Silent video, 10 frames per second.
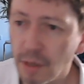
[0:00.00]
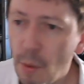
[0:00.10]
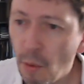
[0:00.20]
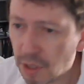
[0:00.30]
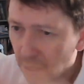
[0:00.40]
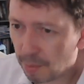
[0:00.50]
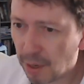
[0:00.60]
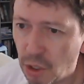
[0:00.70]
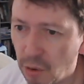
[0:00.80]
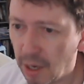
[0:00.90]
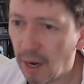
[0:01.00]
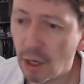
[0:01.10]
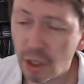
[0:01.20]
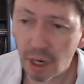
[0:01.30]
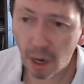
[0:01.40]
I wanted the bestiary
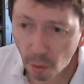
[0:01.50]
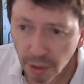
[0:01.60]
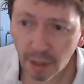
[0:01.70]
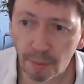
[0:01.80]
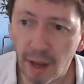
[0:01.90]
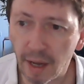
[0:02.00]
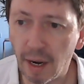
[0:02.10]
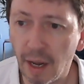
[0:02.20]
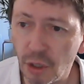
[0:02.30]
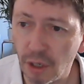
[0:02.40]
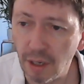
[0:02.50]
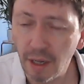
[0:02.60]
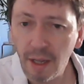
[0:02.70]
collection and I wanted the player collection.